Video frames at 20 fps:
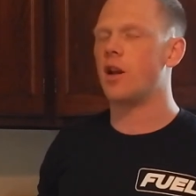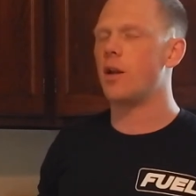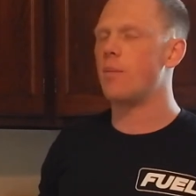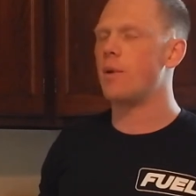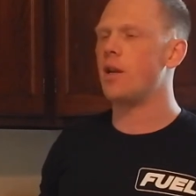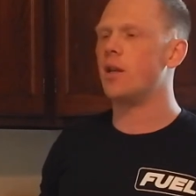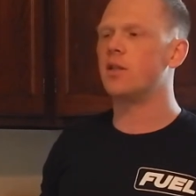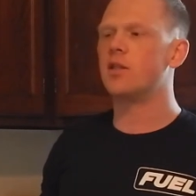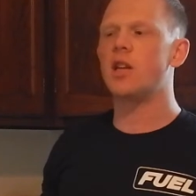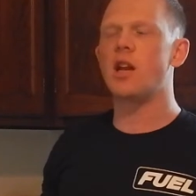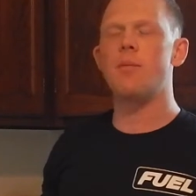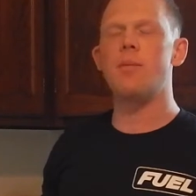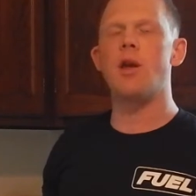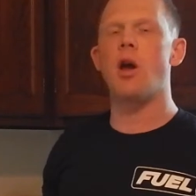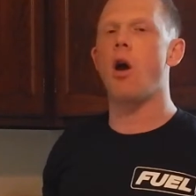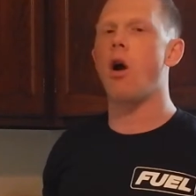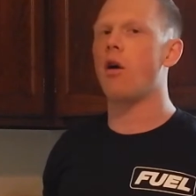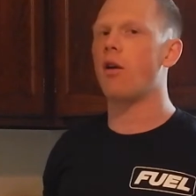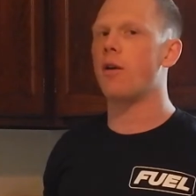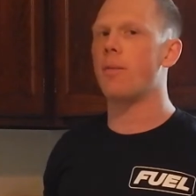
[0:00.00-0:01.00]
I mean, it's going to be
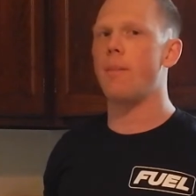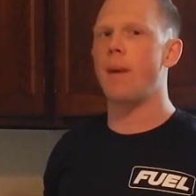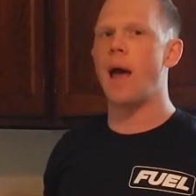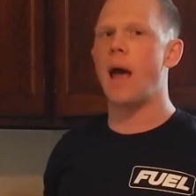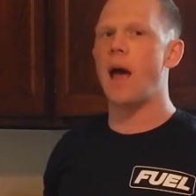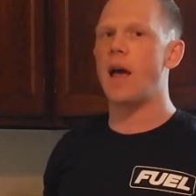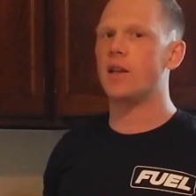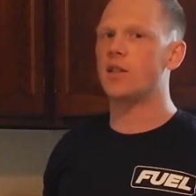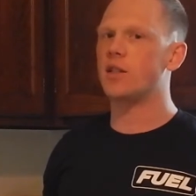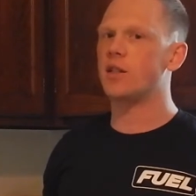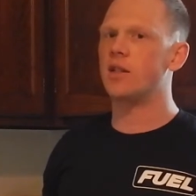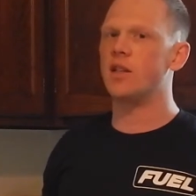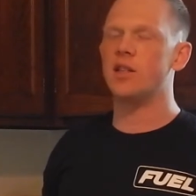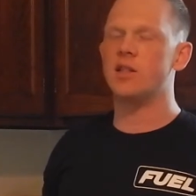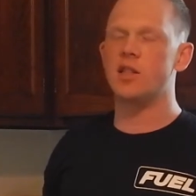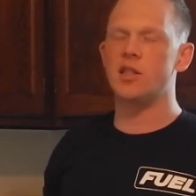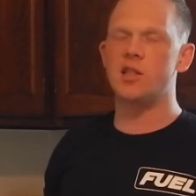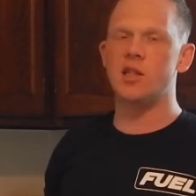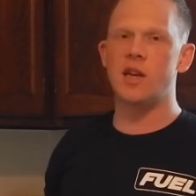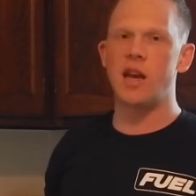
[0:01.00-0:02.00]
hard to mask.
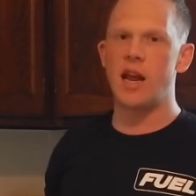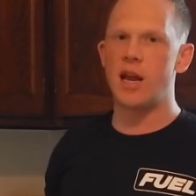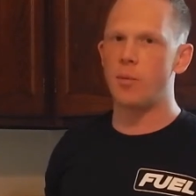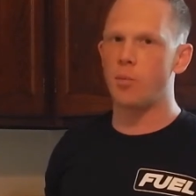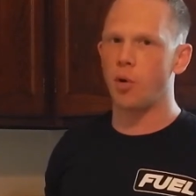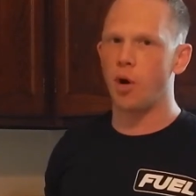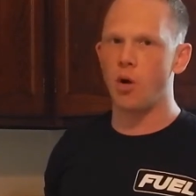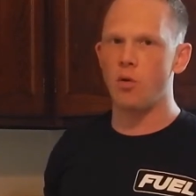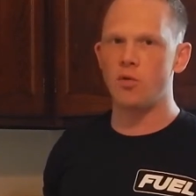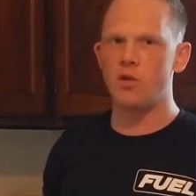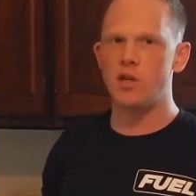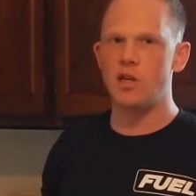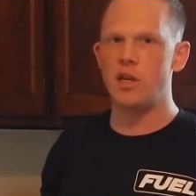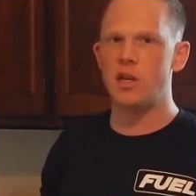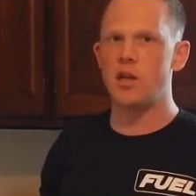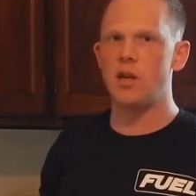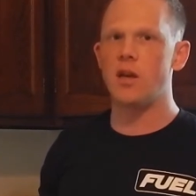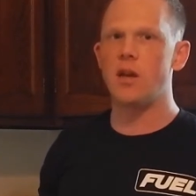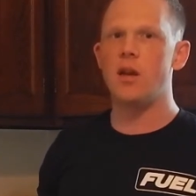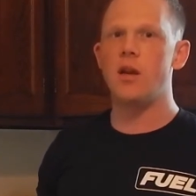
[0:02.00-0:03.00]
This is an egg
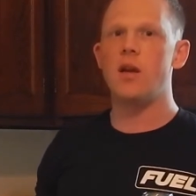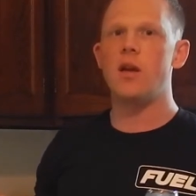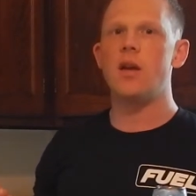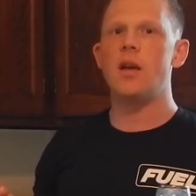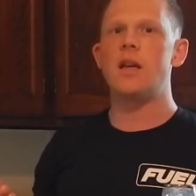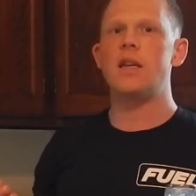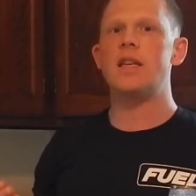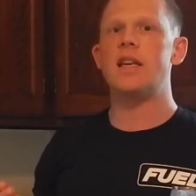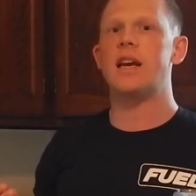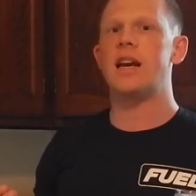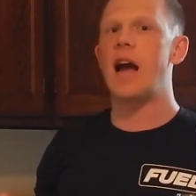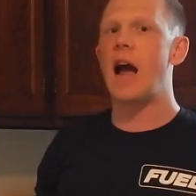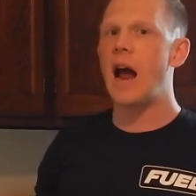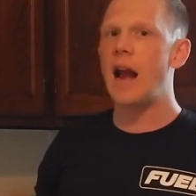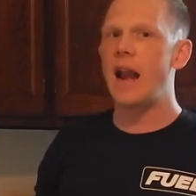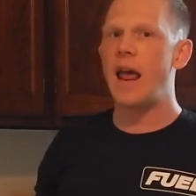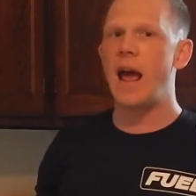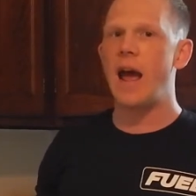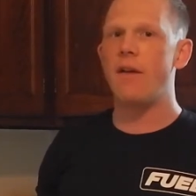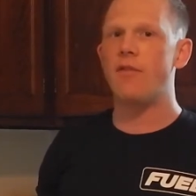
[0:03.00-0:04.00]
protein. You
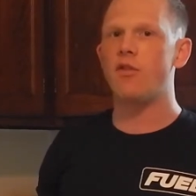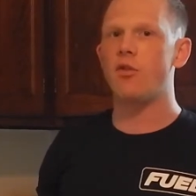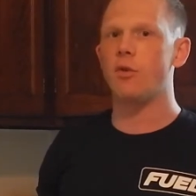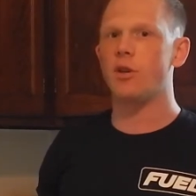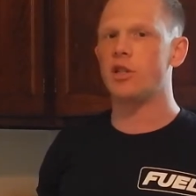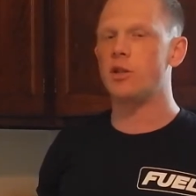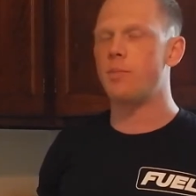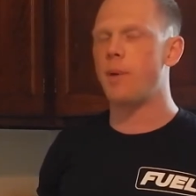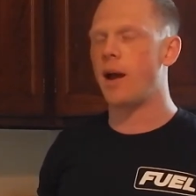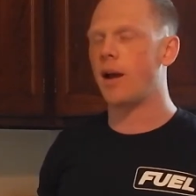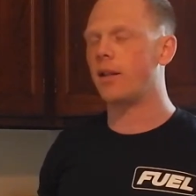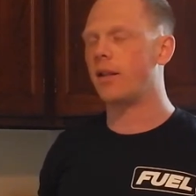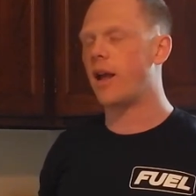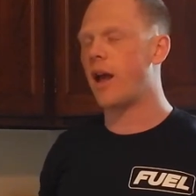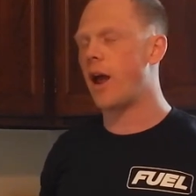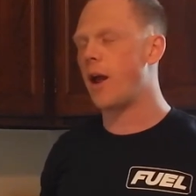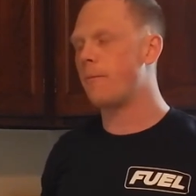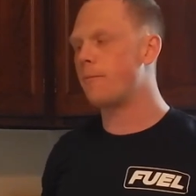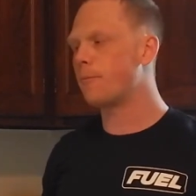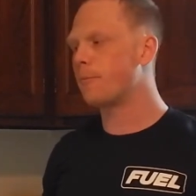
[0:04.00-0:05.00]
kind of have to expect
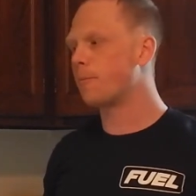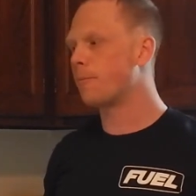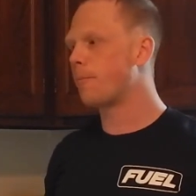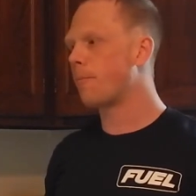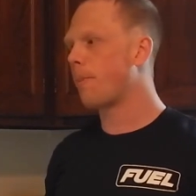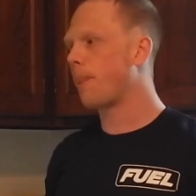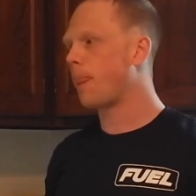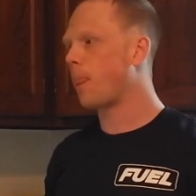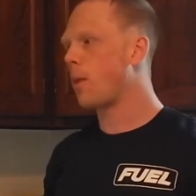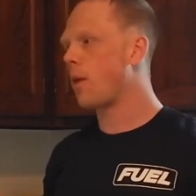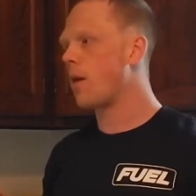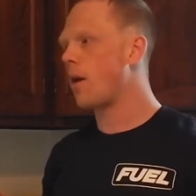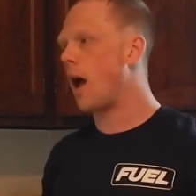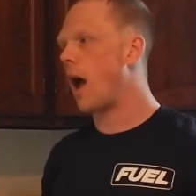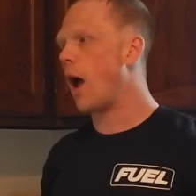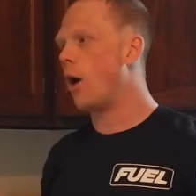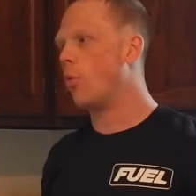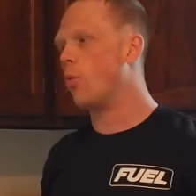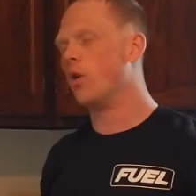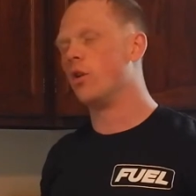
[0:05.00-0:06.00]
that.
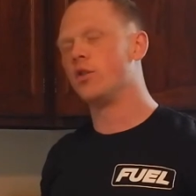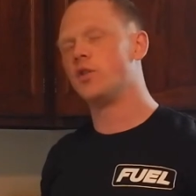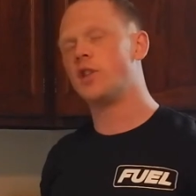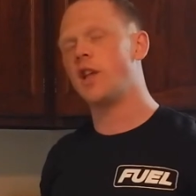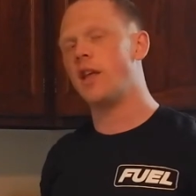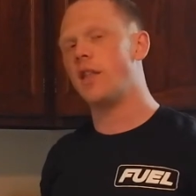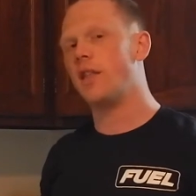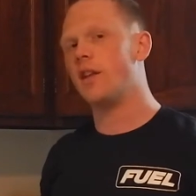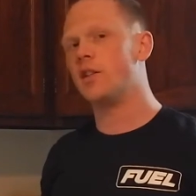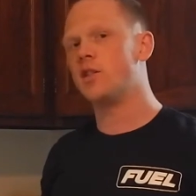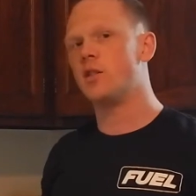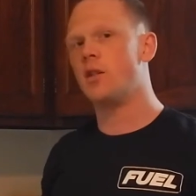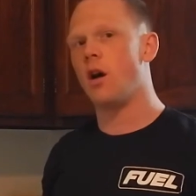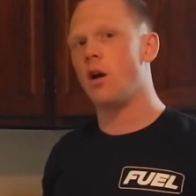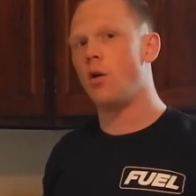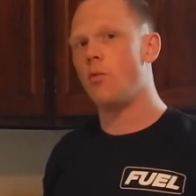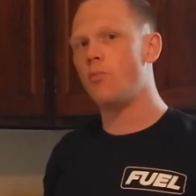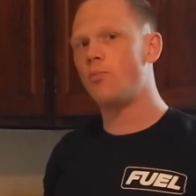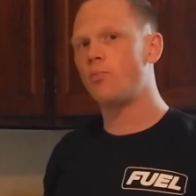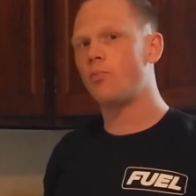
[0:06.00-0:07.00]
I will say this,
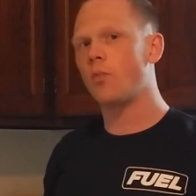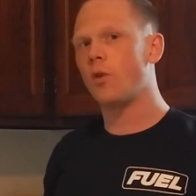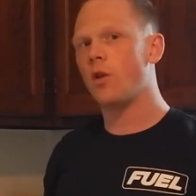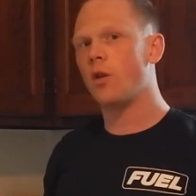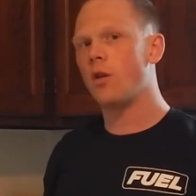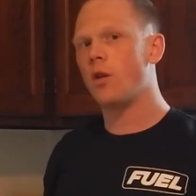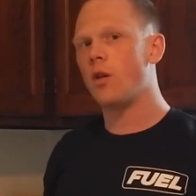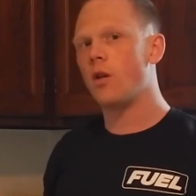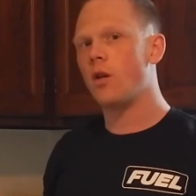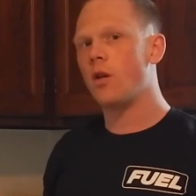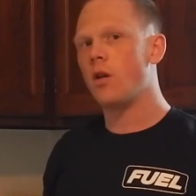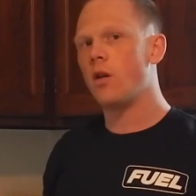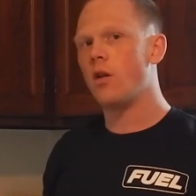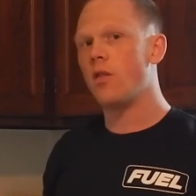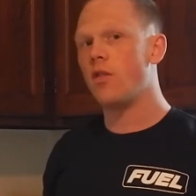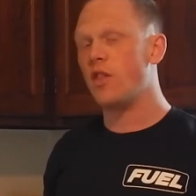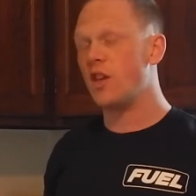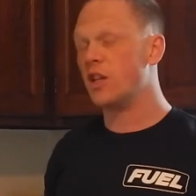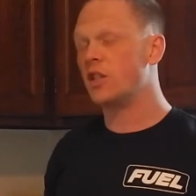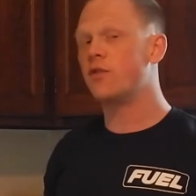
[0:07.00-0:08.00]
though.
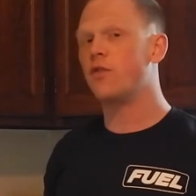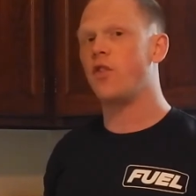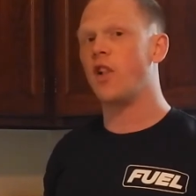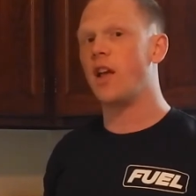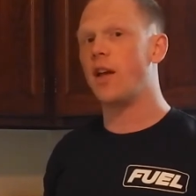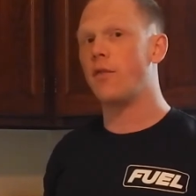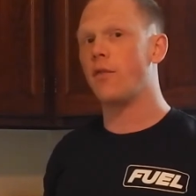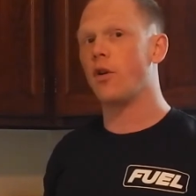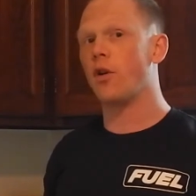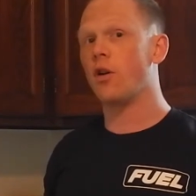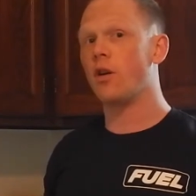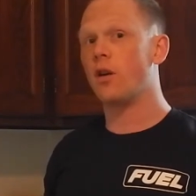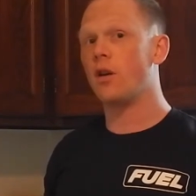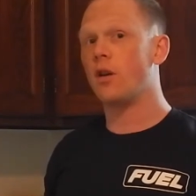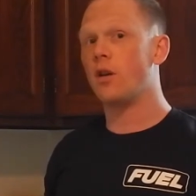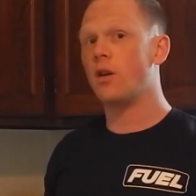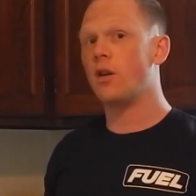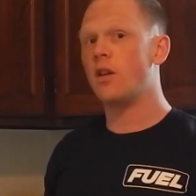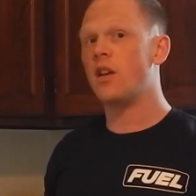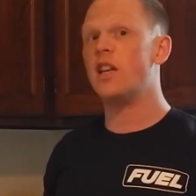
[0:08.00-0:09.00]
This flavor
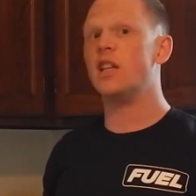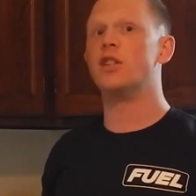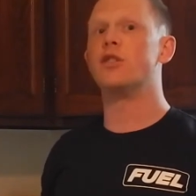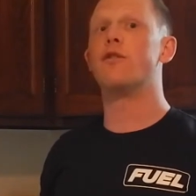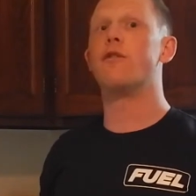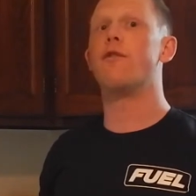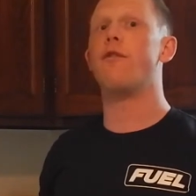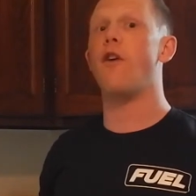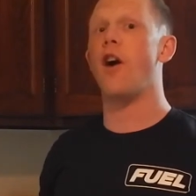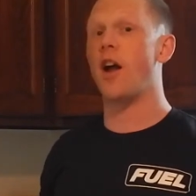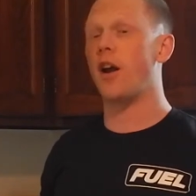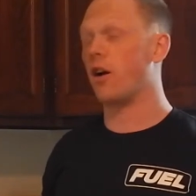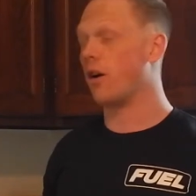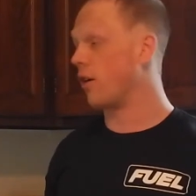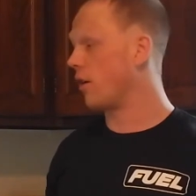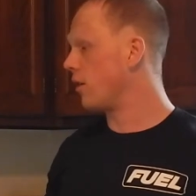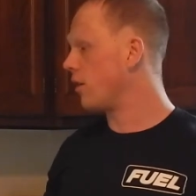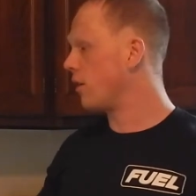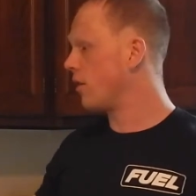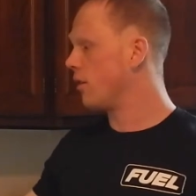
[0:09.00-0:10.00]
is
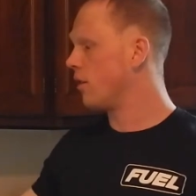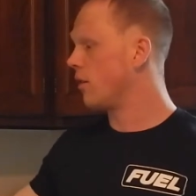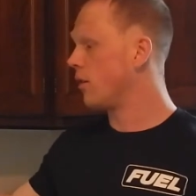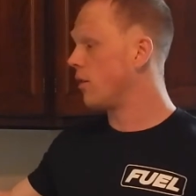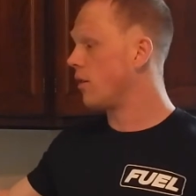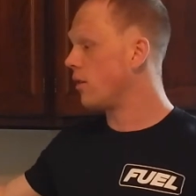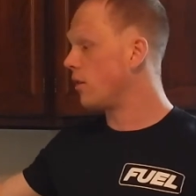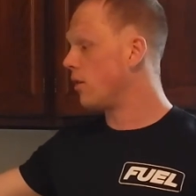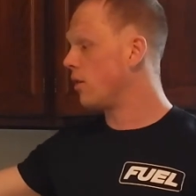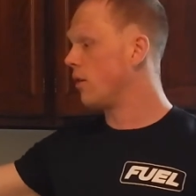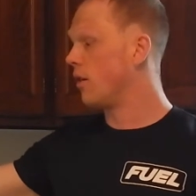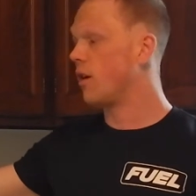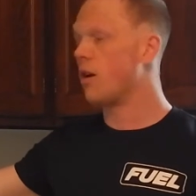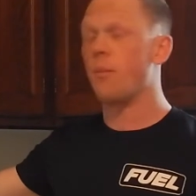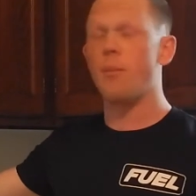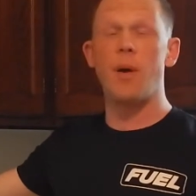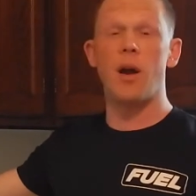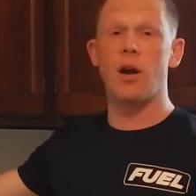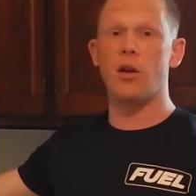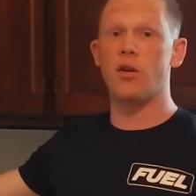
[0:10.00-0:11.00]
fire
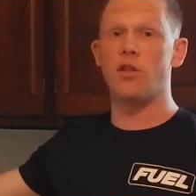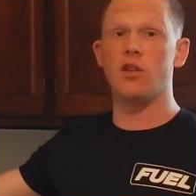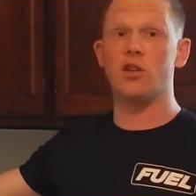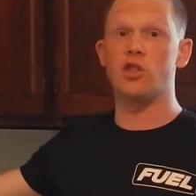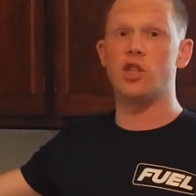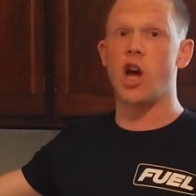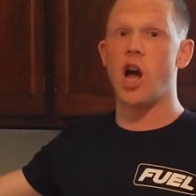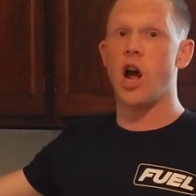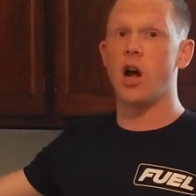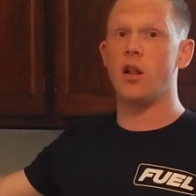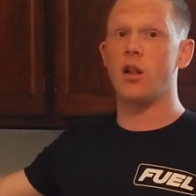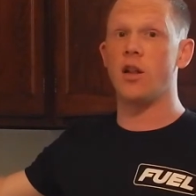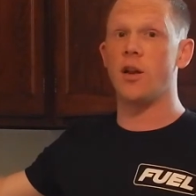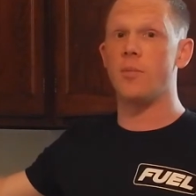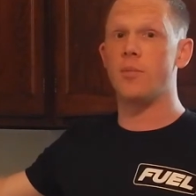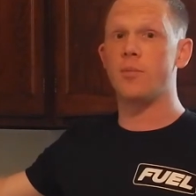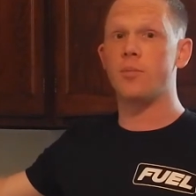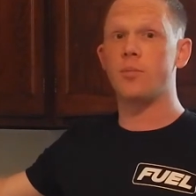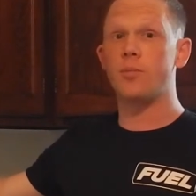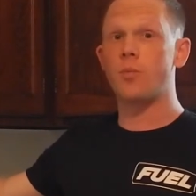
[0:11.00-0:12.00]
compared to the chocolate.